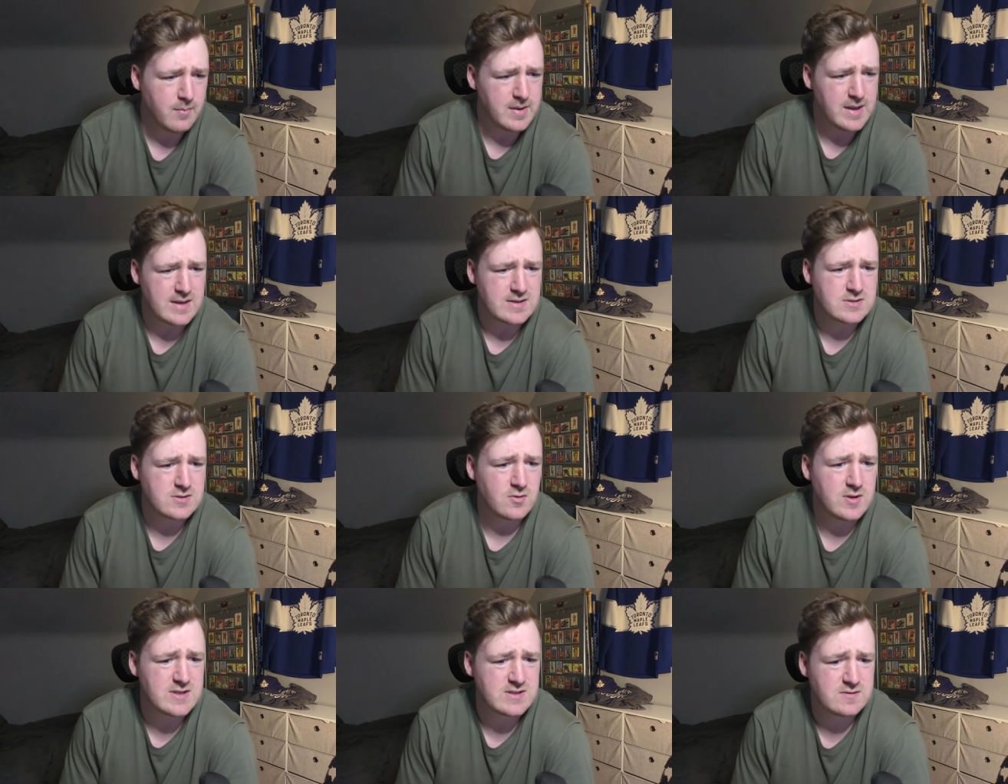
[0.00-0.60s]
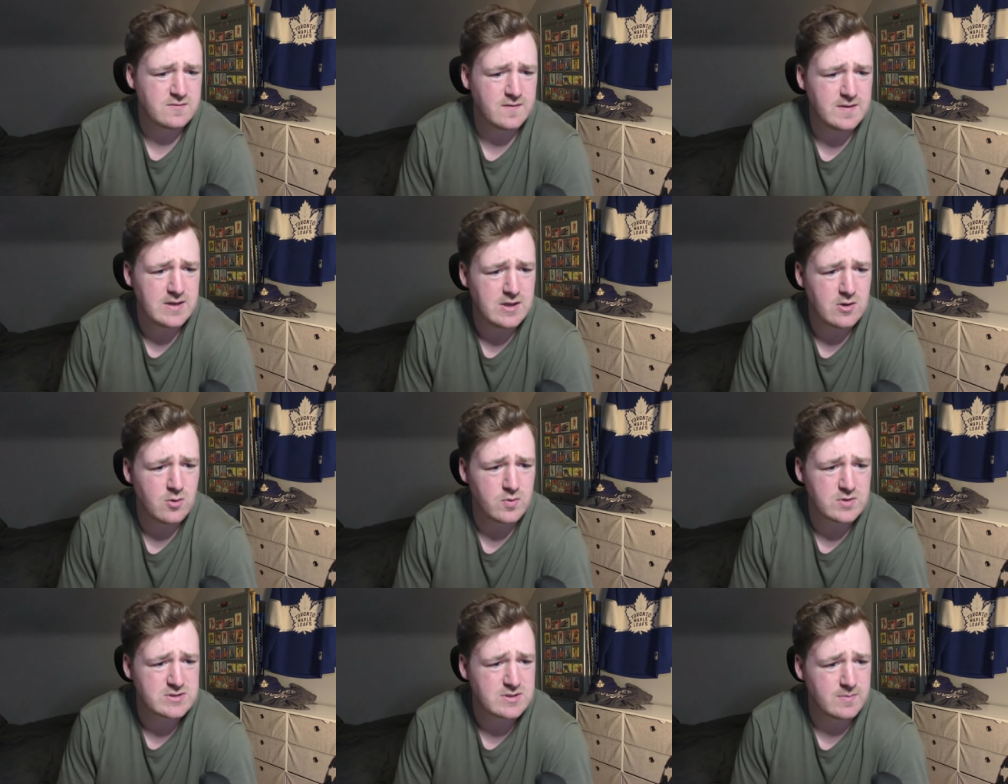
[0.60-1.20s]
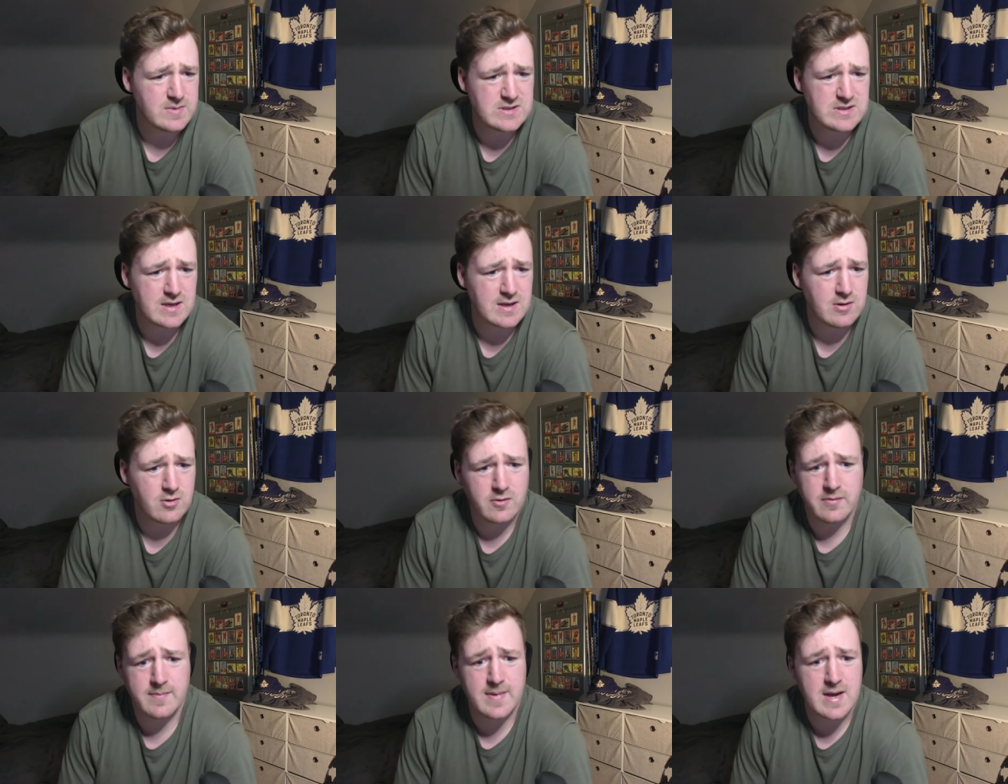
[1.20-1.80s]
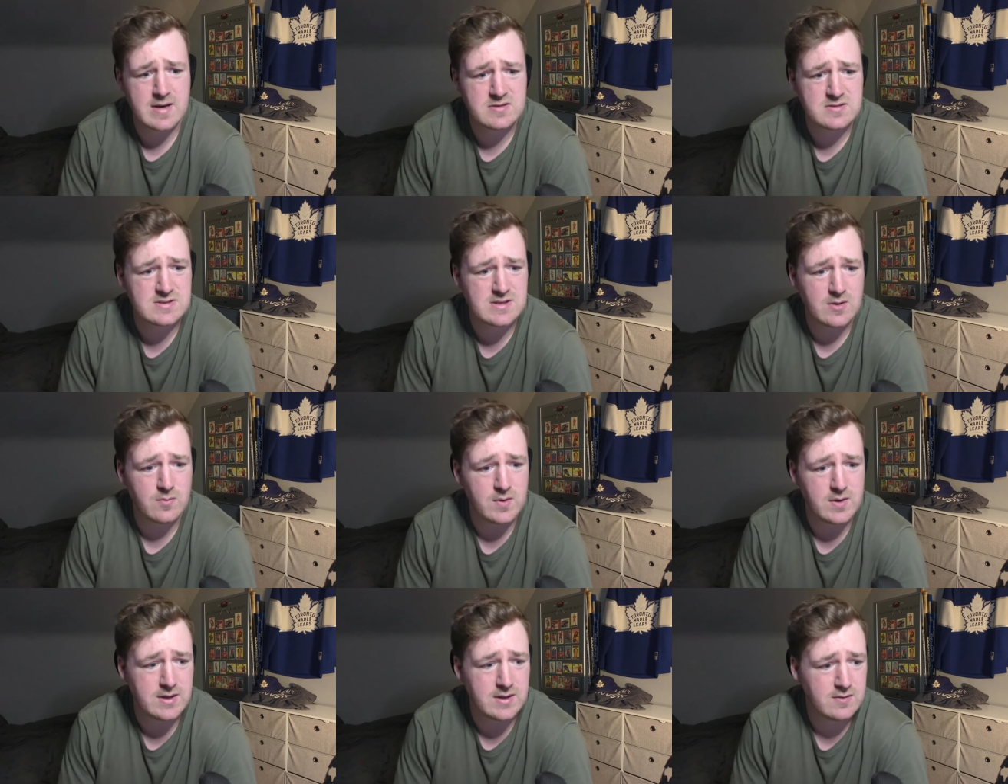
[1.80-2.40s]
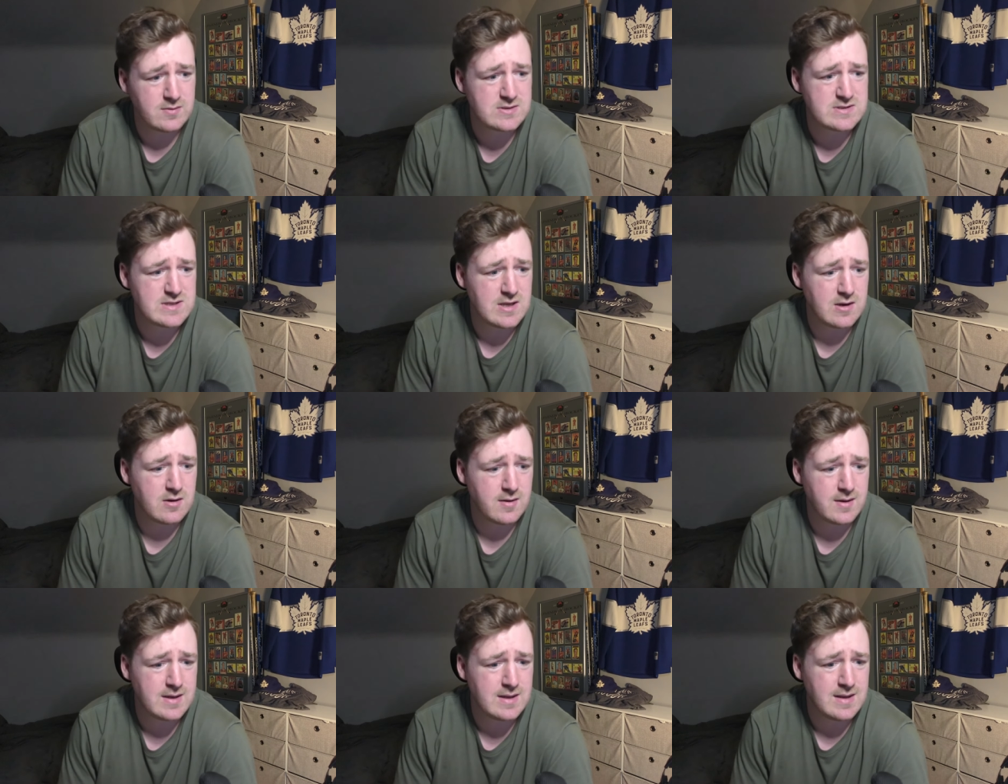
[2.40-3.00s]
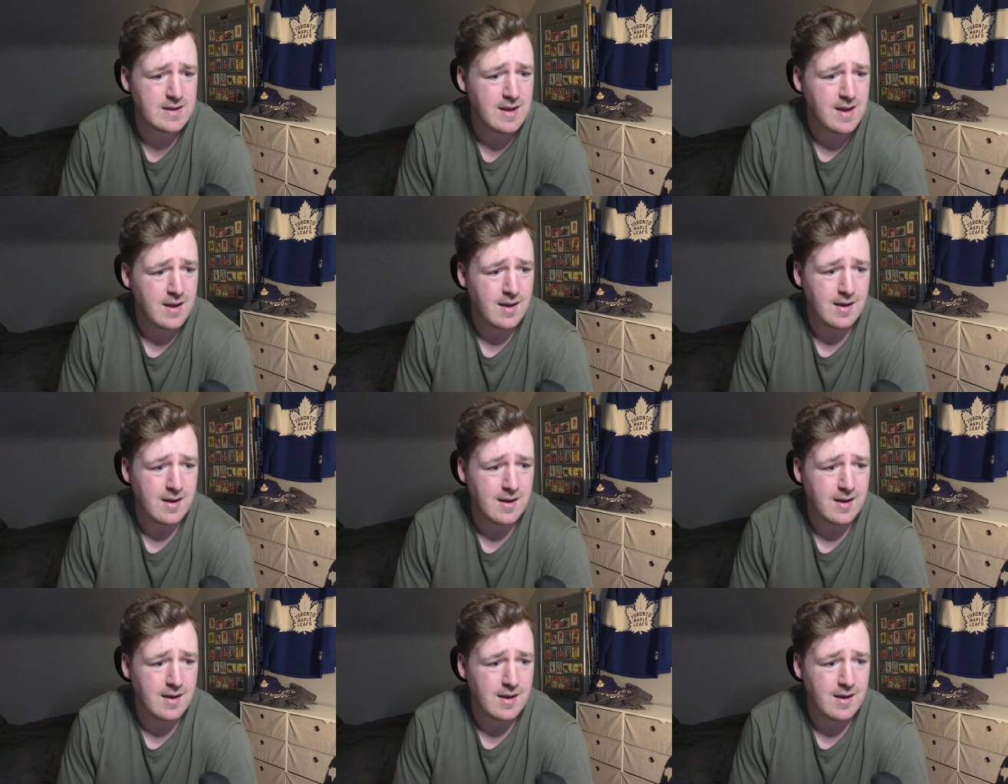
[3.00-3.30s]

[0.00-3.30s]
So this video we're just gonna be checking out all the matches that we didn't see already.